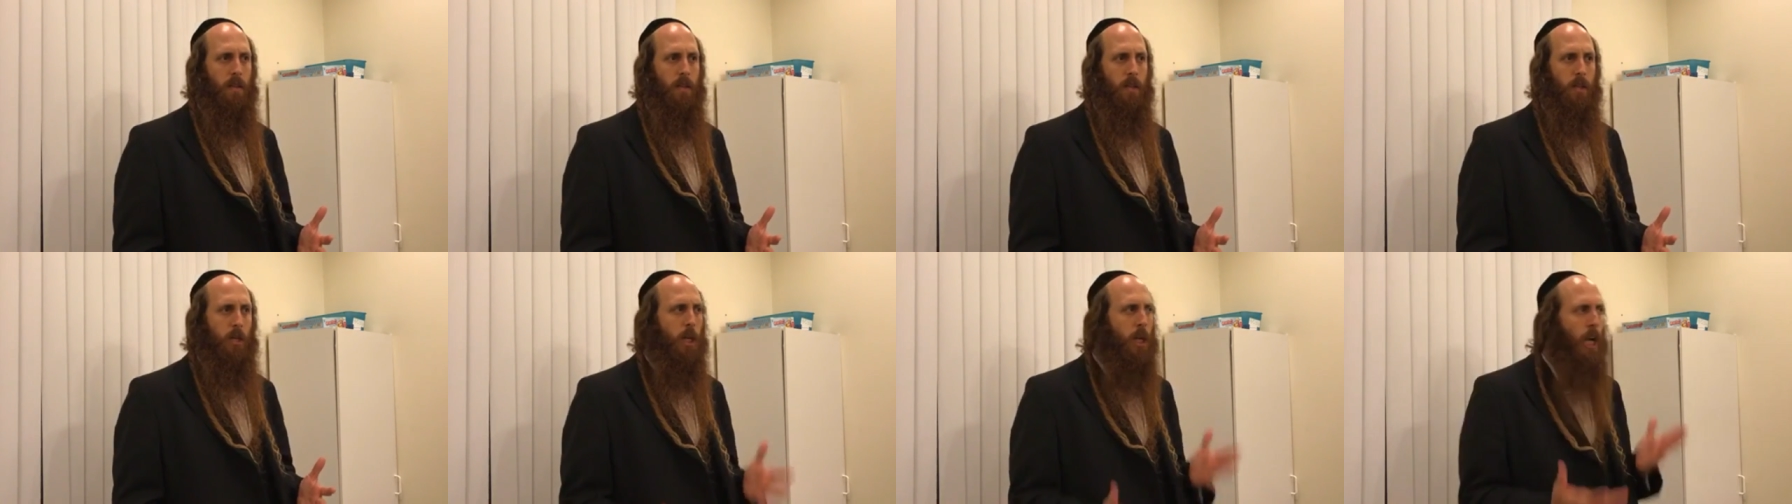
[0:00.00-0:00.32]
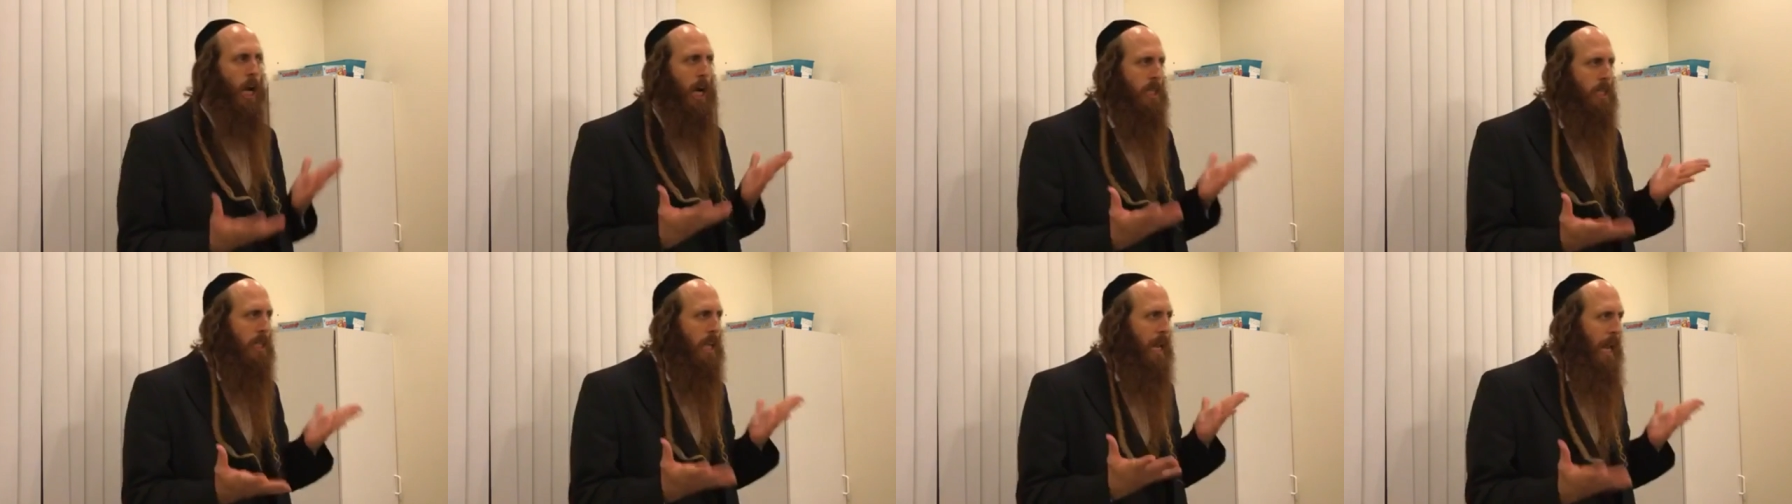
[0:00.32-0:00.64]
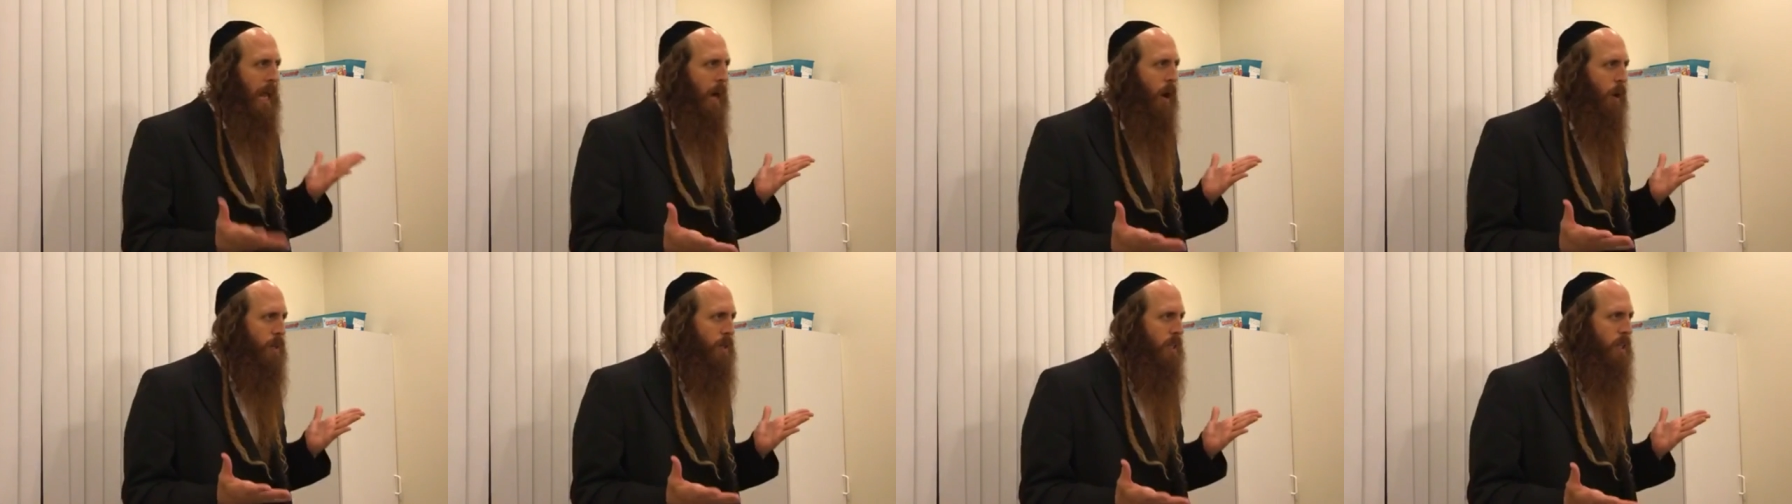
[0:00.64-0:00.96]
You're not
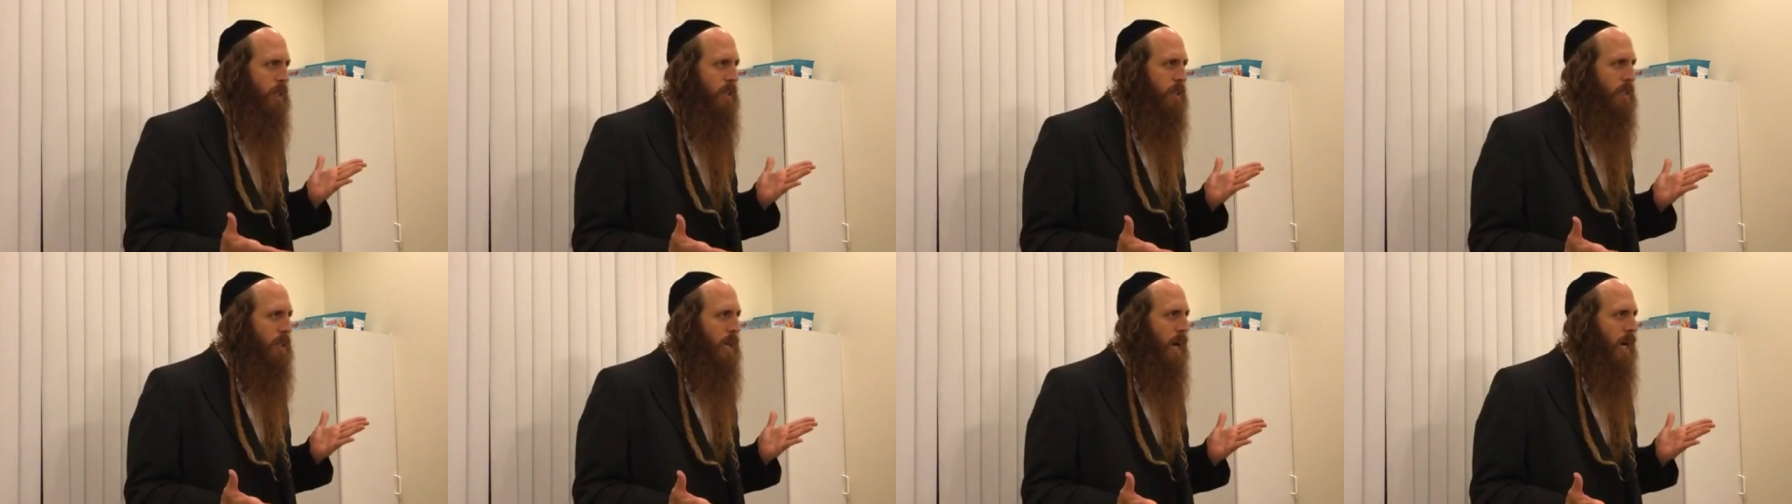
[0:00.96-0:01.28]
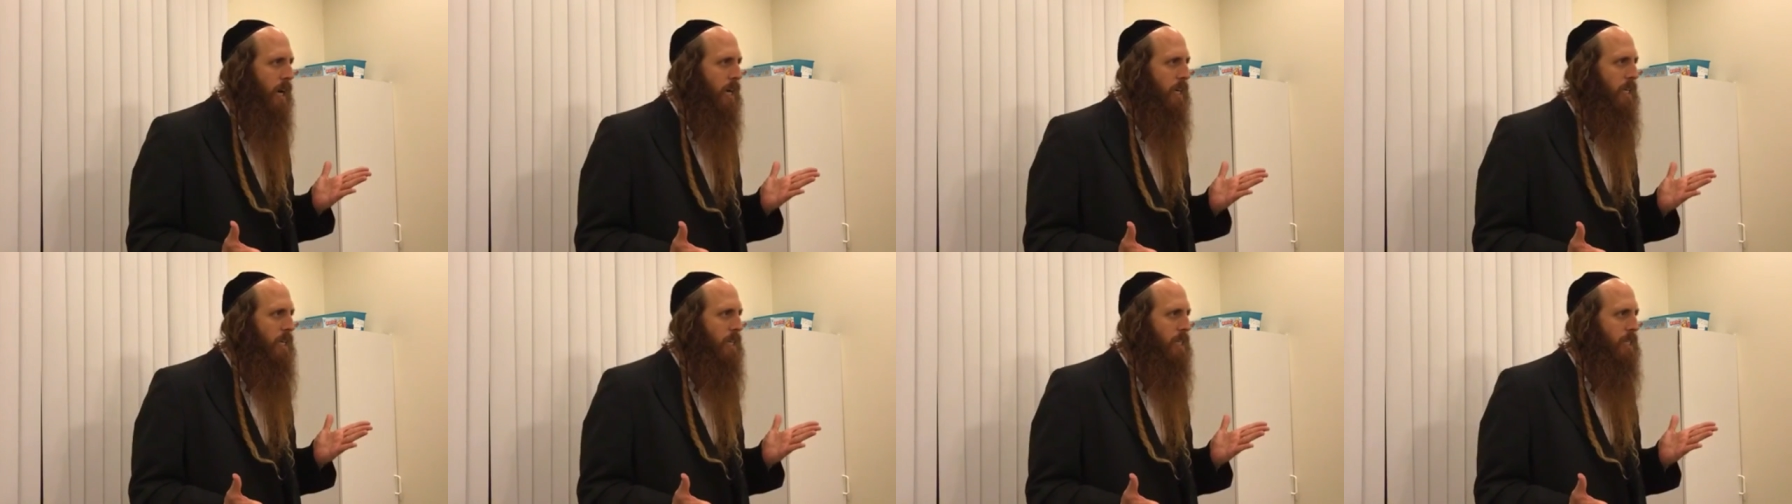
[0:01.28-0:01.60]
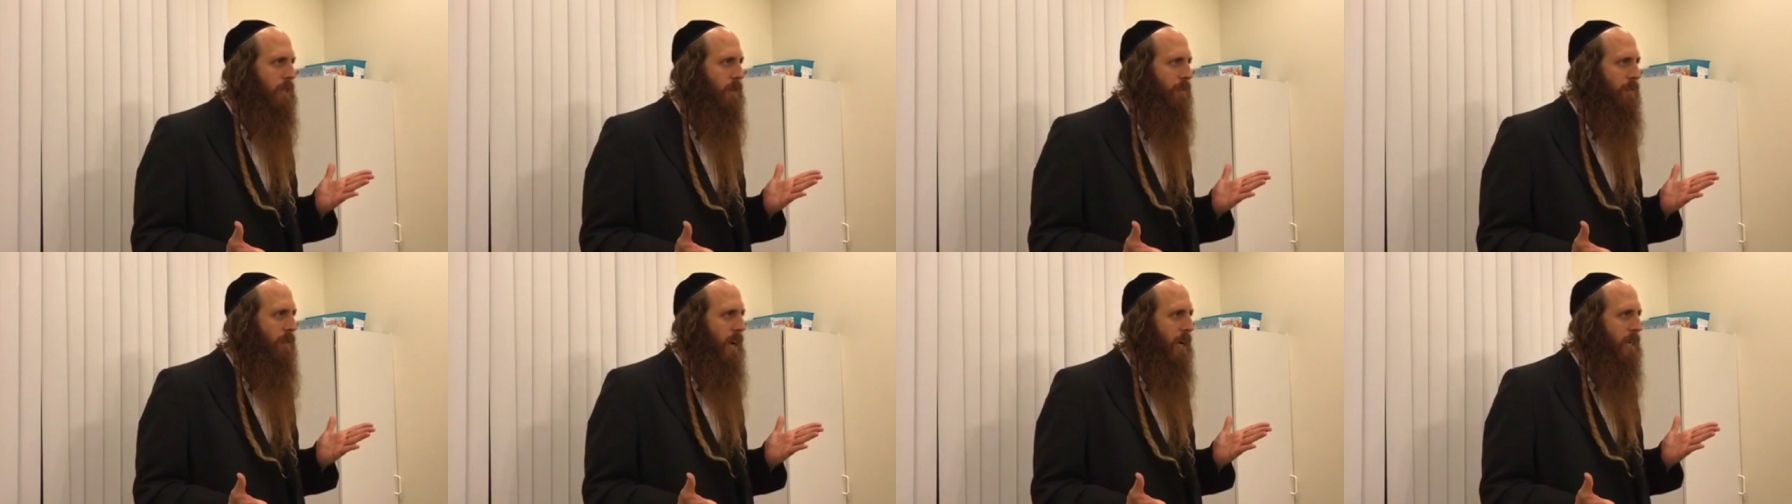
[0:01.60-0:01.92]
alone in the darkness
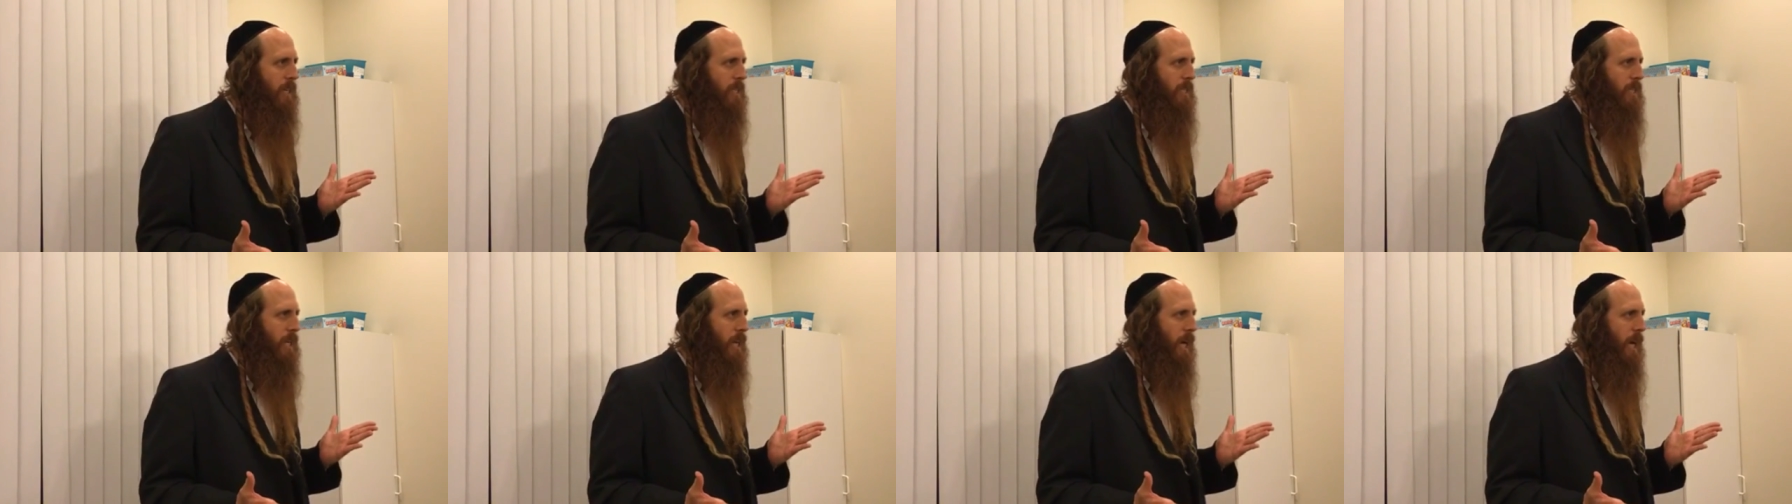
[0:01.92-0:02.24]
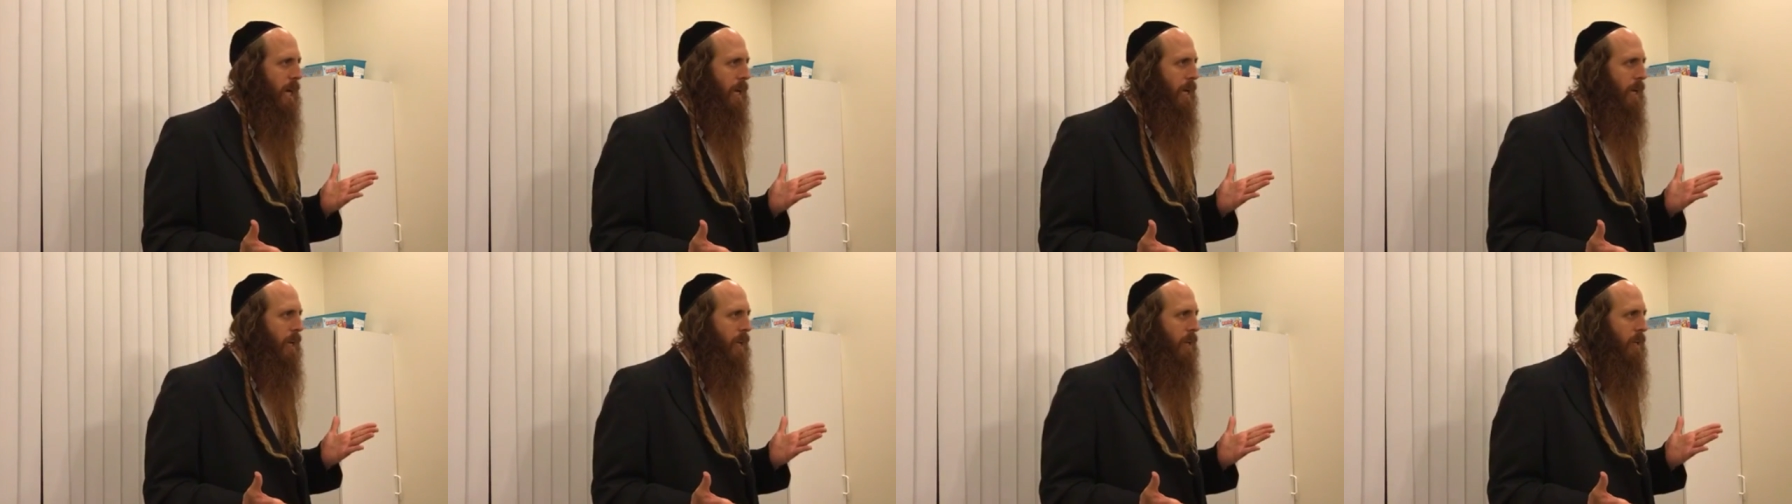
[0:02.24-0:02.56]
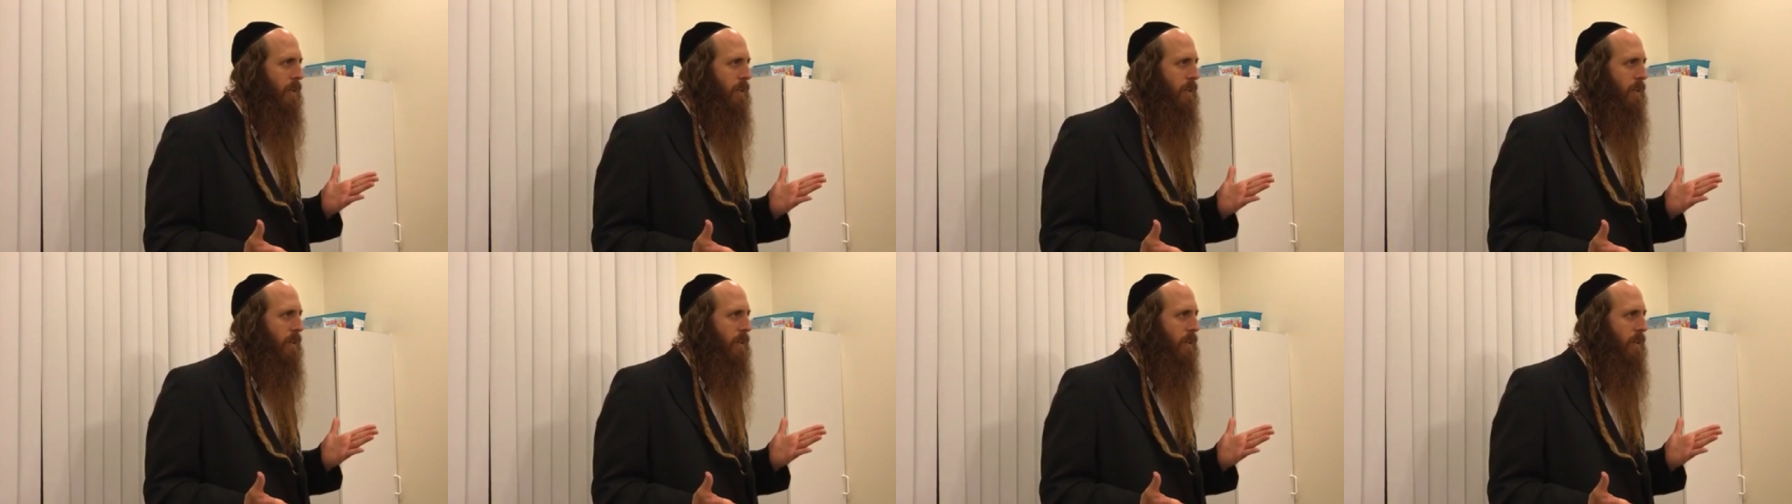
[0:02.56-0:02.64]
of exile.